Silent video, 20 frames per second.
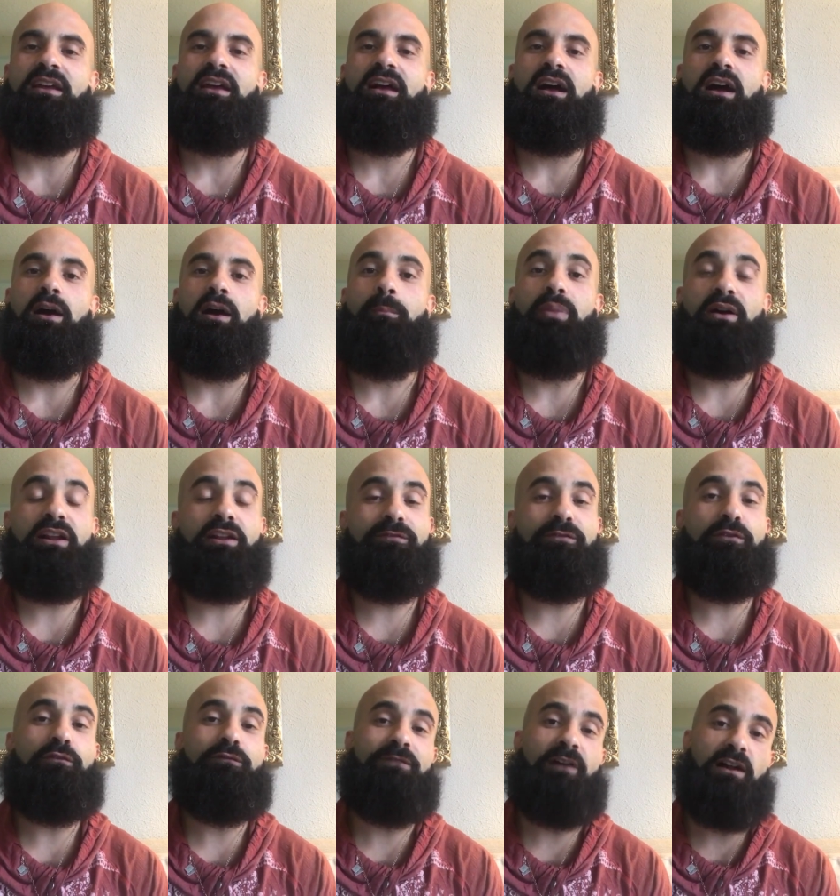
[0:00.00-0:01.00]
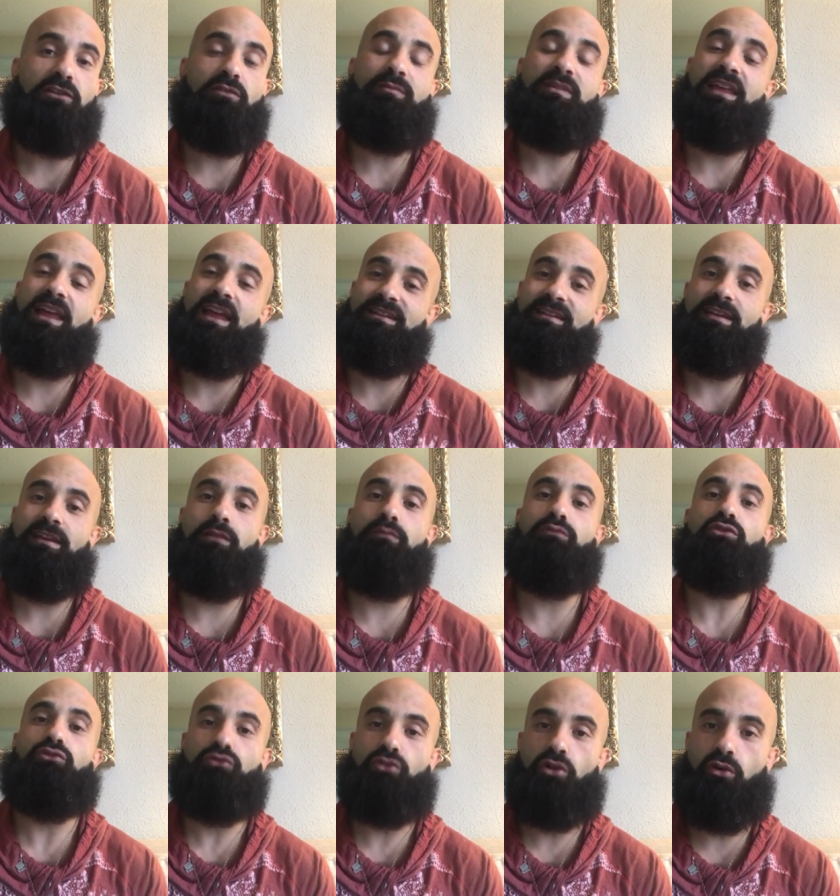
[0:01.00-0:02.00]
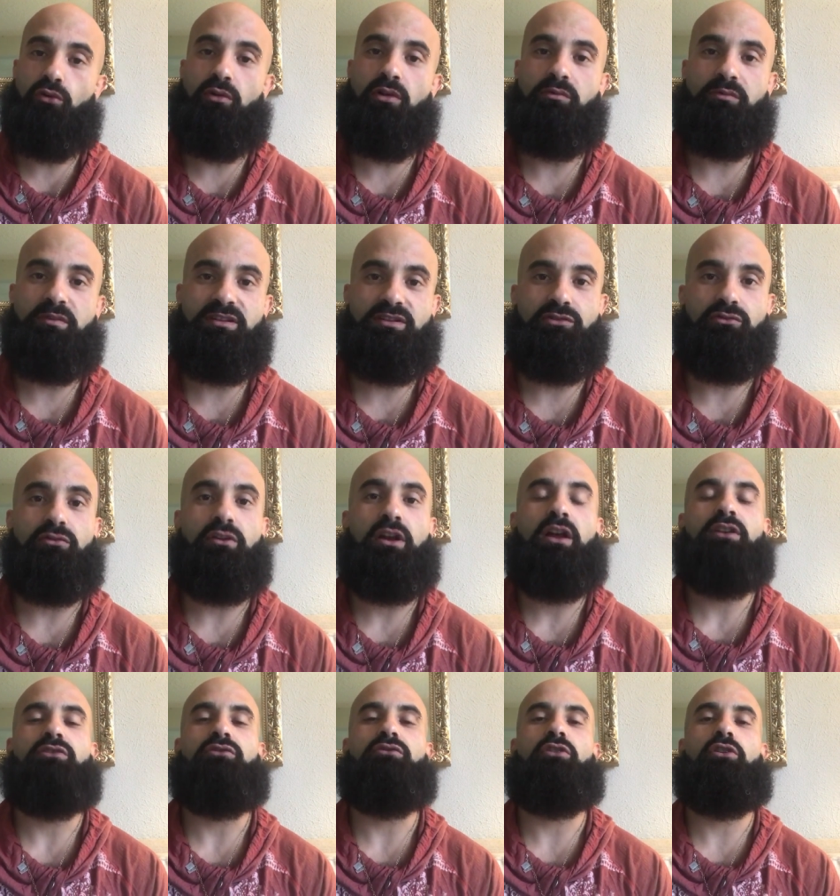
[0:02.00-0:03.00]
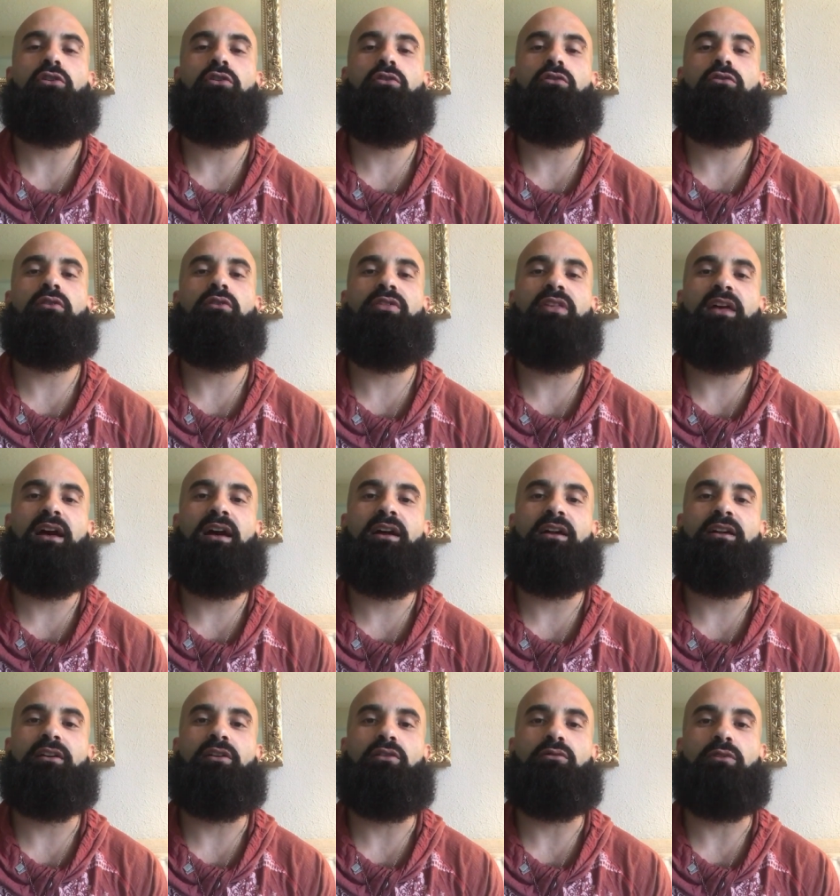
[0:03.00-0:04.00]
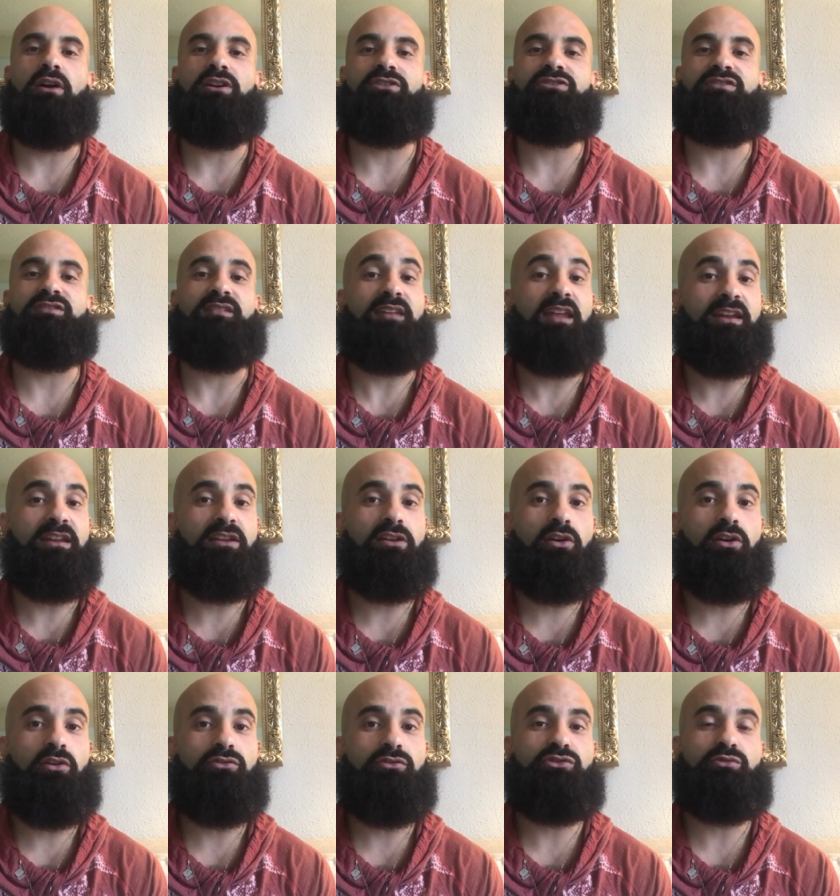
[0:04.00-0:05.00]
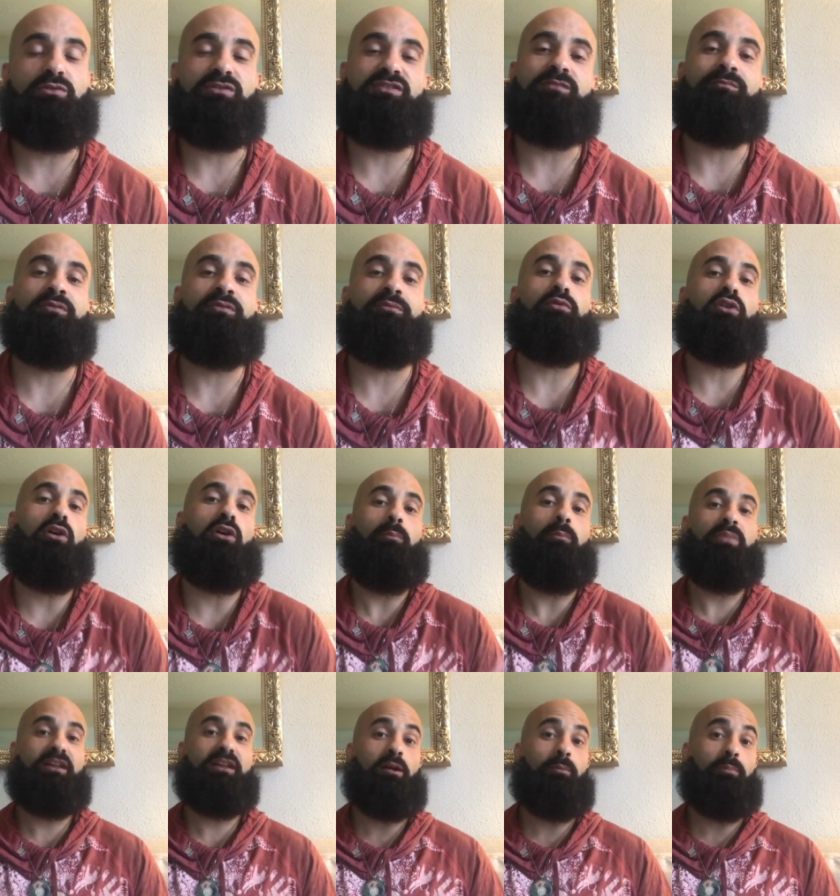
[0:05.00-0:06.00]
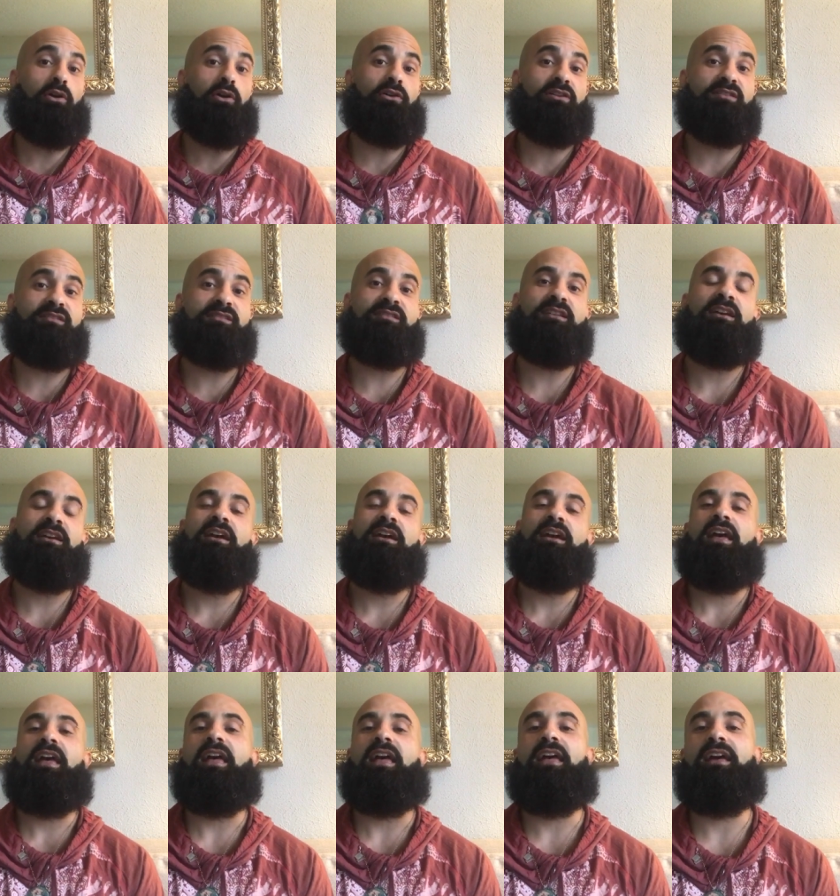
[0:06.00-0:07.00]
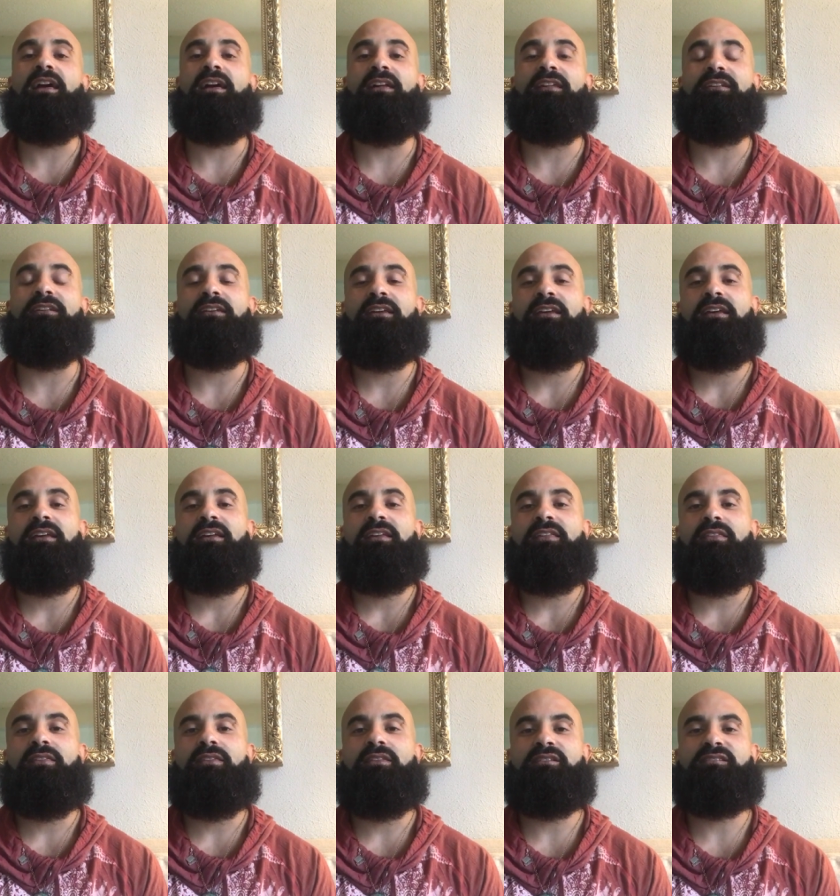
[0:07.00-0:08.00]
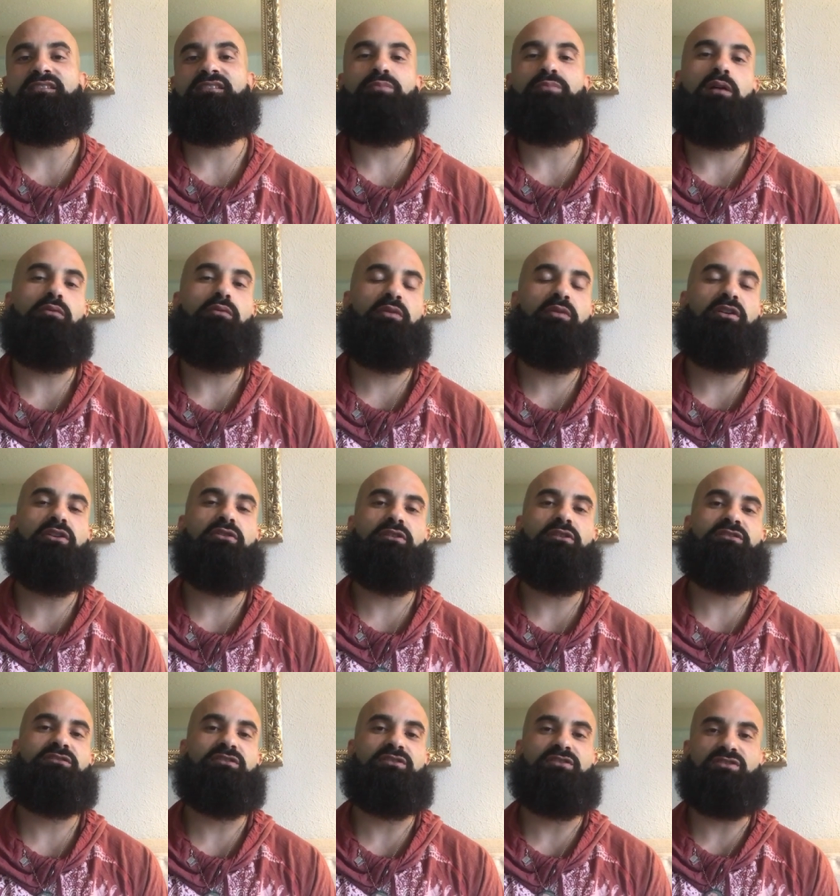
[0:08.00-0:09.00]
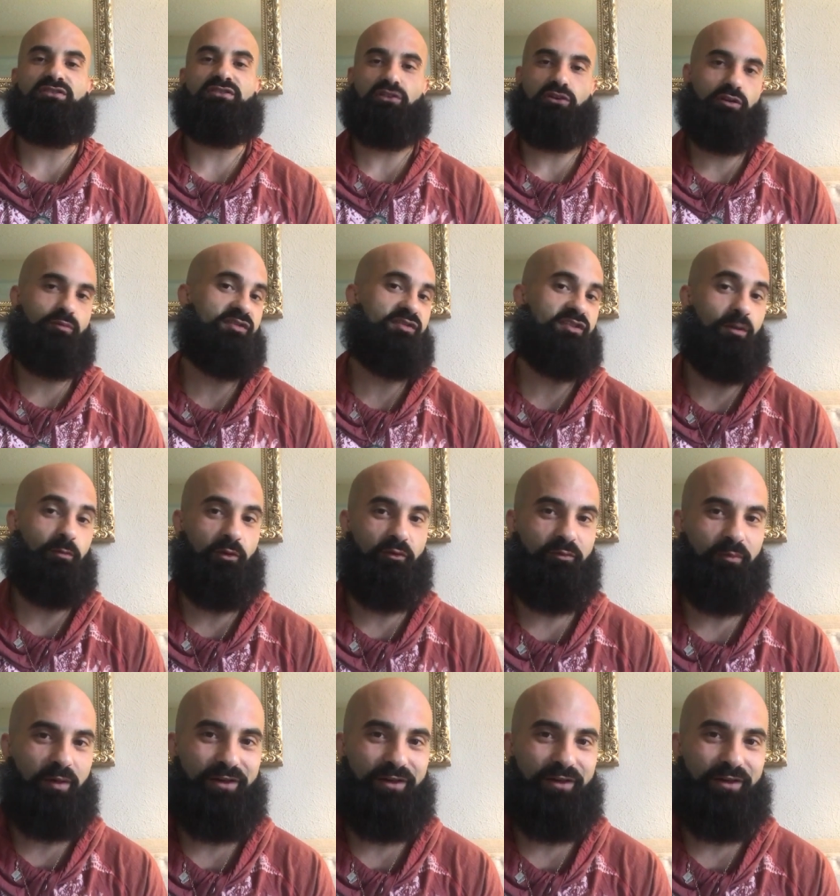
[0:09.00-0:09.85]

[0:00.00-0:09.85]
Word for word: Uh, but if you follow me and him, you know what we do. You know that Arash is a dating coach, what some people call pickup artist, and this is probably going to disturb some of my